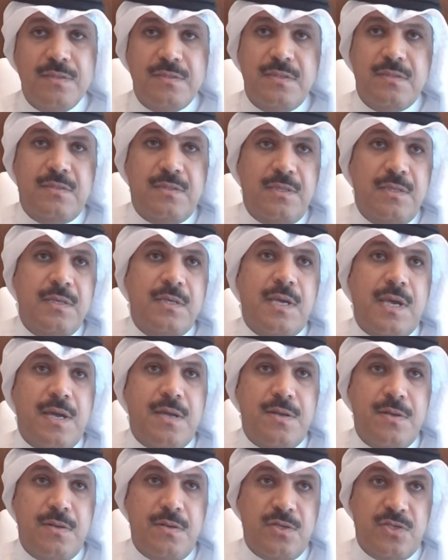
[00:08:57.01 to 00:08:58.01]
entity
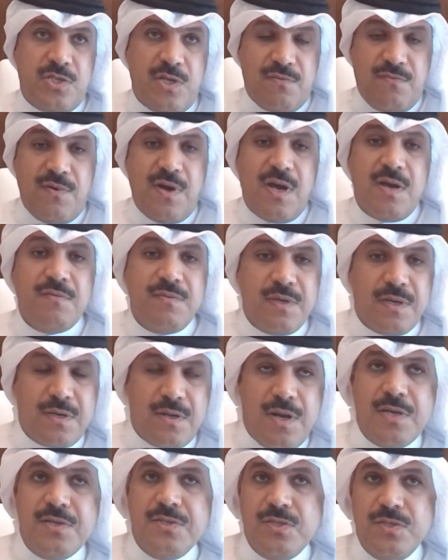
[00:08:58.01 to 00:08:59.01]
can survive the
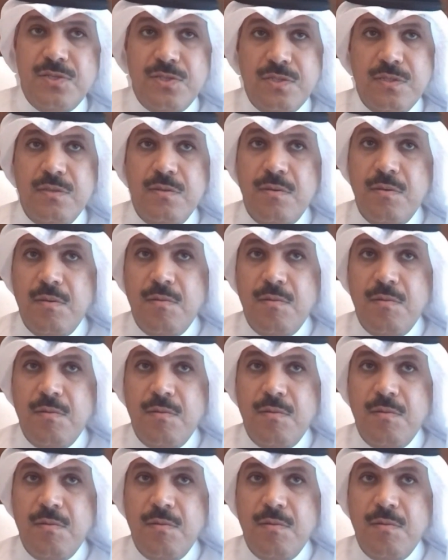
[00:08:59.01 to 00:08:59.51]
crisis,